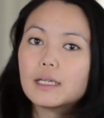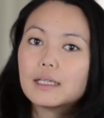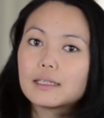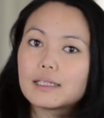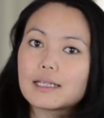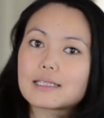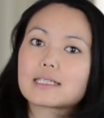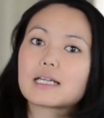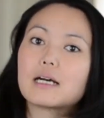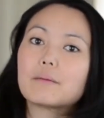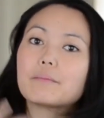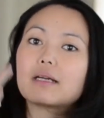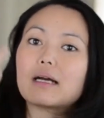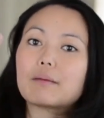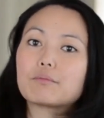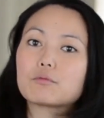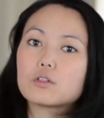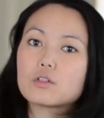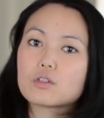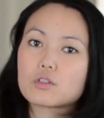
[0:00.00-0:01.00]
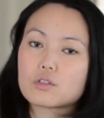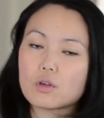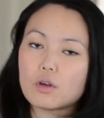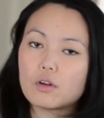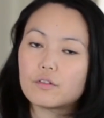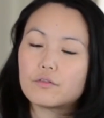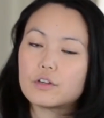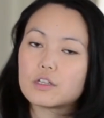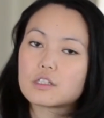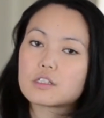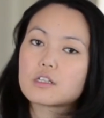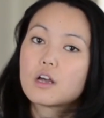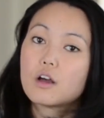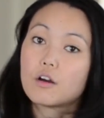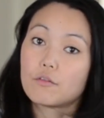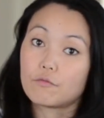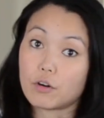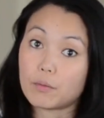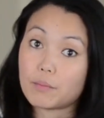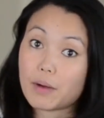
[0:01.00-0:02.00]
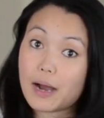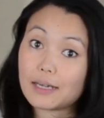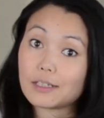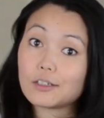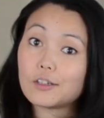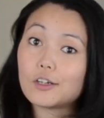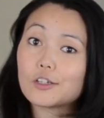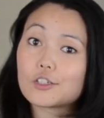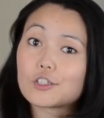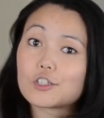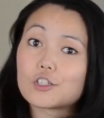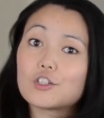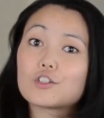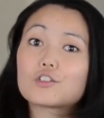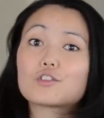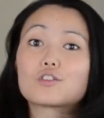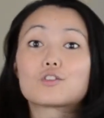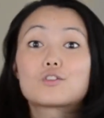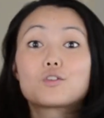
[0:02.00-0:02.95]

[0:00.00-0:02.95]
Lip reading: that's coming up to the surface from unconscious